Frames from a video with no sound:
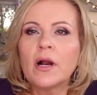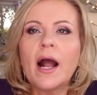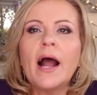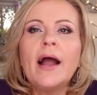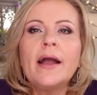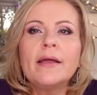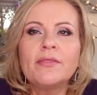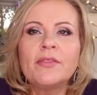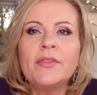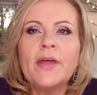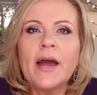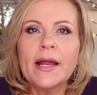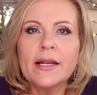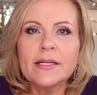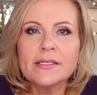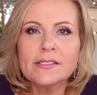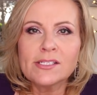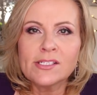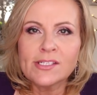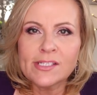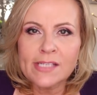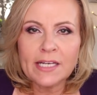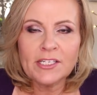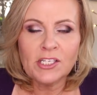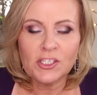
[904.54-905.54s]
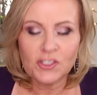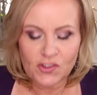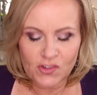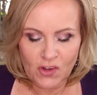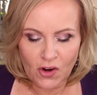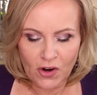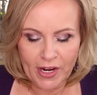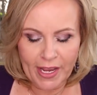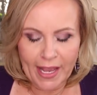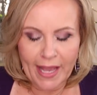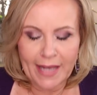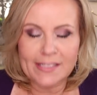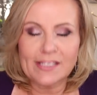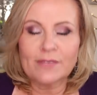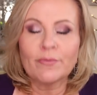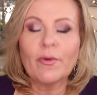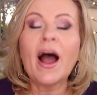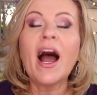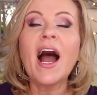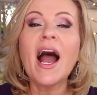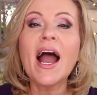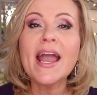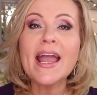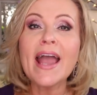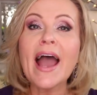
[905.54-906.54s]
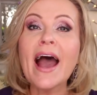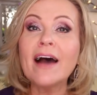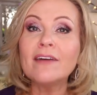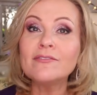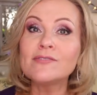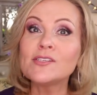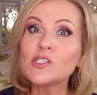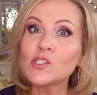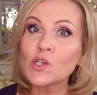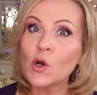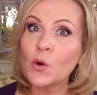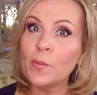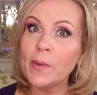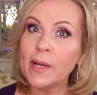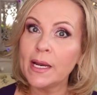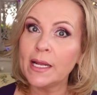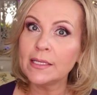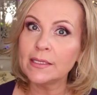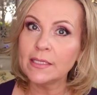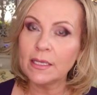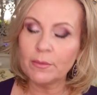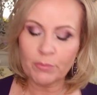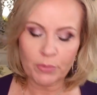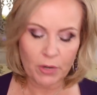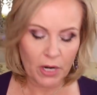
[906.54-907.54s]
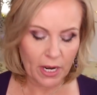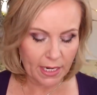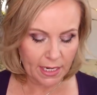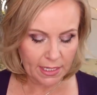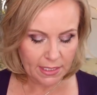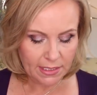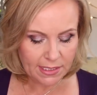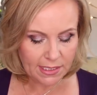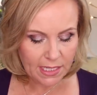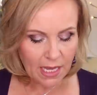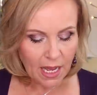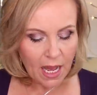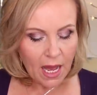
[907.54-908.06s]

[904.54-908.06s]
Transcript: That is such sarcasm. I have so many lip products,